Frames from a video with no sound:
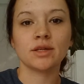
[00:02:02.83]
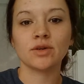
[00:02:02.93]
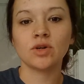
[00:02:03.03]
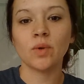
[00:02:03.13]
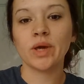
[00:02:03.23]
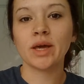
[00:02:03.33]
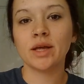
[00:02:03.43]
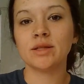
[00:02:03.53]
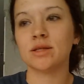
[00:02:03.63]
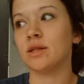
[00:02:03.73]
that are going
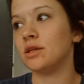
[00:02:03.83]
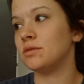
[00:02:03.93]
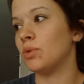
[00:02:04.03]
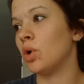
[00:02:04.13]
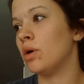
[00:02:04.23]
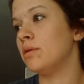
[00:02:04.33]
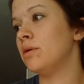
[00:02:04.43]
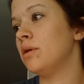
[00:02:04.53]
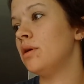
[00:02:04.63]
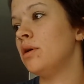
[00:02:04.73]
into this bowl.
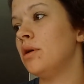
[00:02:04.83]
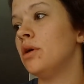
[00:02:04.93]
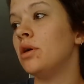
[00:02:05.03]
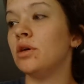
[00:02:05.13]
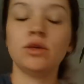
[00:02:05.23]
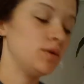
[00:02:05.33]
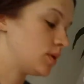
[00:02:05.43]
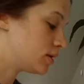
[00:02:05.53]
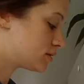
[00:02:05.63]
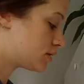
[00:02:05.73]
You
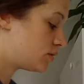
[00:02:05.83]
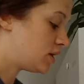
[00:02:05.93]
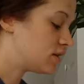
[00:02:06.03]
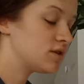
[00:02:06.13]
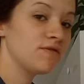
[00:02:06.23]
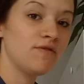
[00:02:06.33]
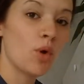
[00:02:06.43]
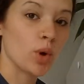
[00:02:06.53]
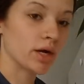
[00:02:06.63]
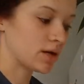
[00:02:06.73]
also need a
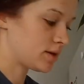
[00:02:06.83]
spork.